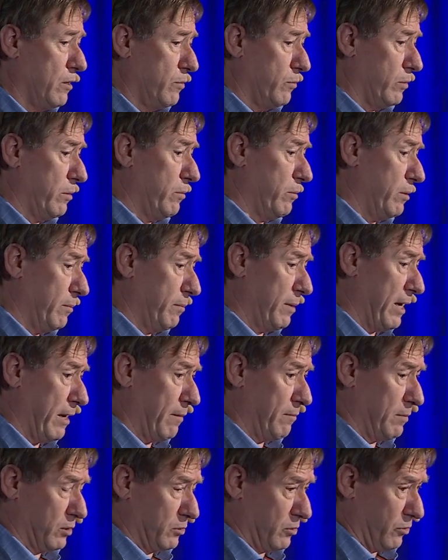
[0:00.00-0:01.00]
we will be
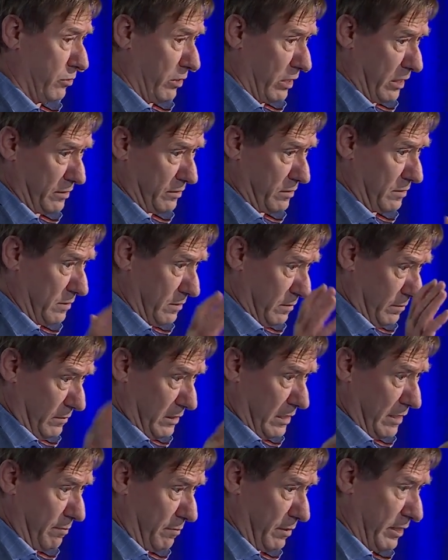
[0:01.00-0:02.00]
able to run
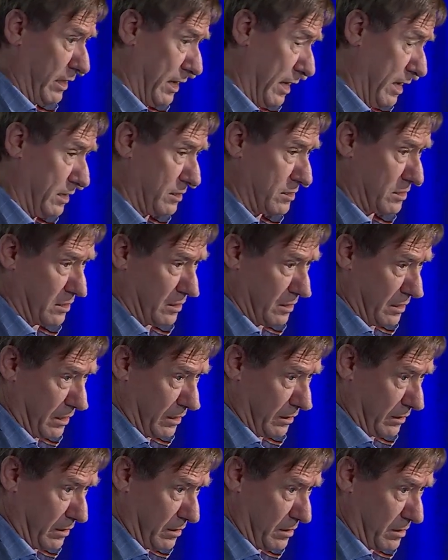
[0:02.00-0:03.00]
the application
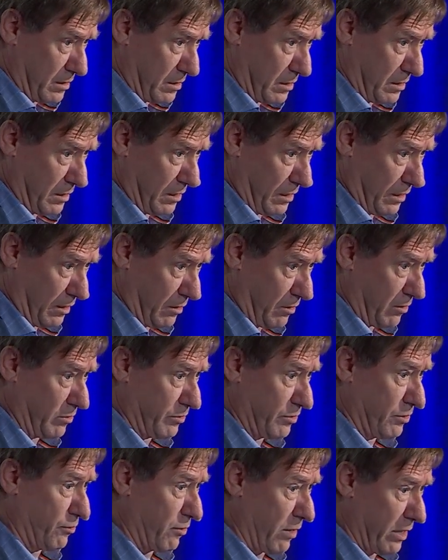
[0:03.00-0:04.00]
that is
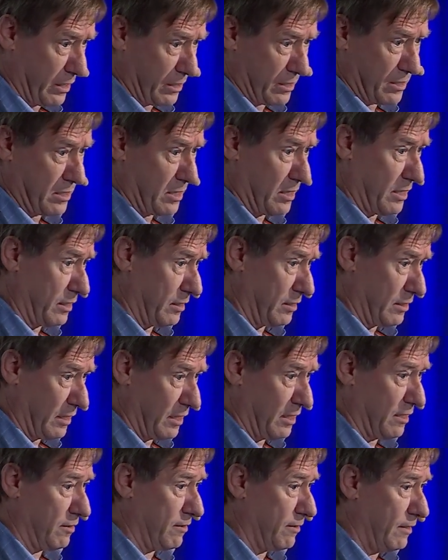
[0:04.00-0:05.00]
on the right side
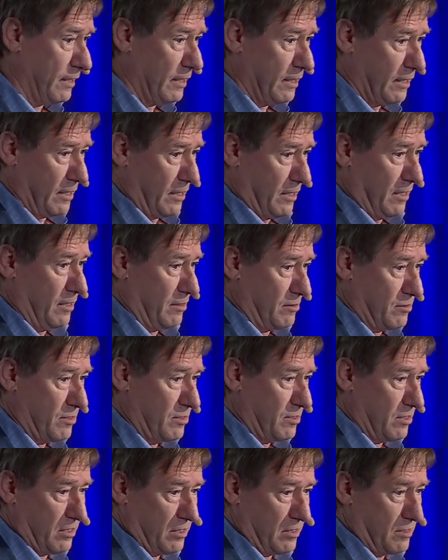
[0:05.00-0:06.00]
here. It's
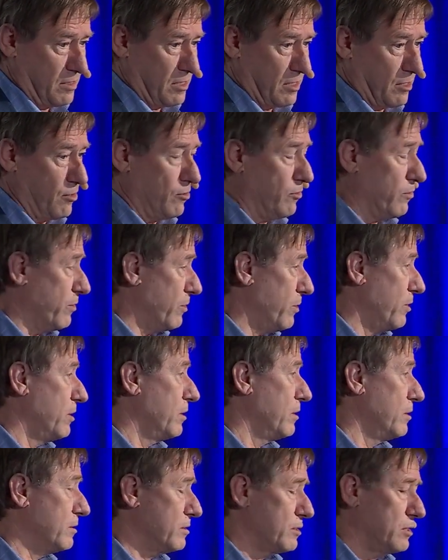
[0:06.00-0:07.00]
the
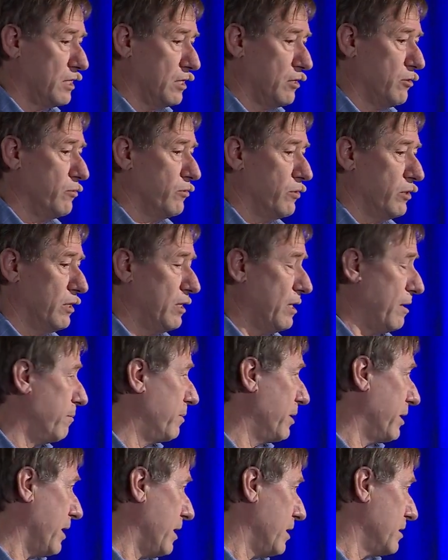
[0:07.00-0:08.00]
security
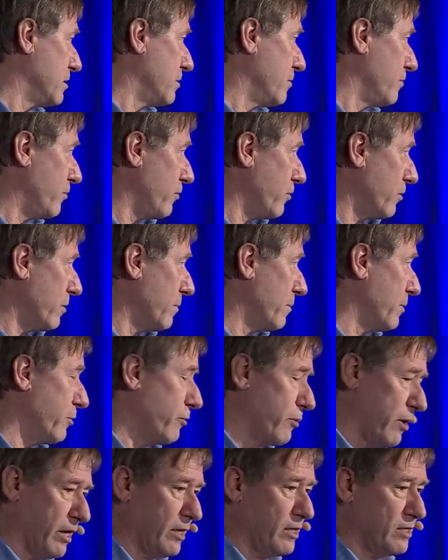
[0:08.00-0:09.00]
application from
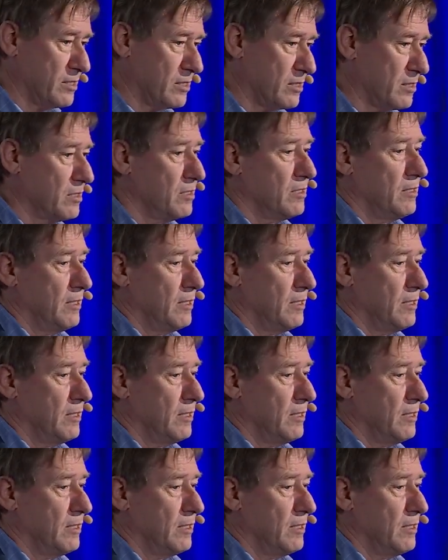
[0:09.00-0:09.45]
RISE,